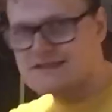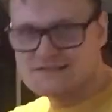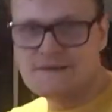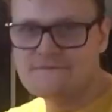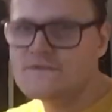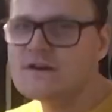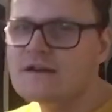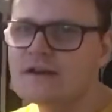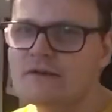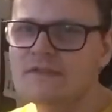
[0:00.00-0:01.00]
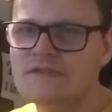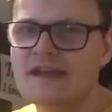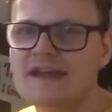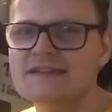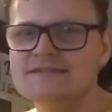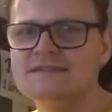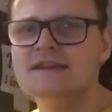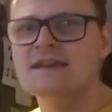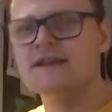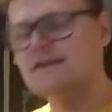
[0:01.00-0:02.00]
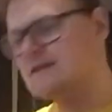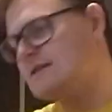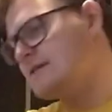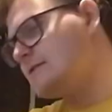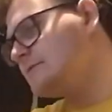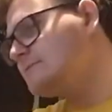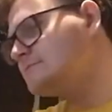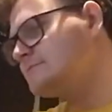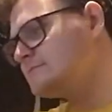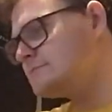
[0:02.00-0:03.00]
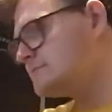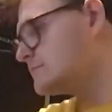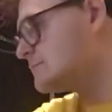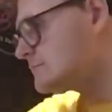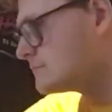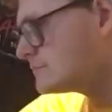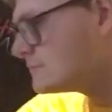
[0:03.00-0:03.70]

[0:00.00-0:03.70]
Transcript: So fuck what they say. Mm-mm-mm.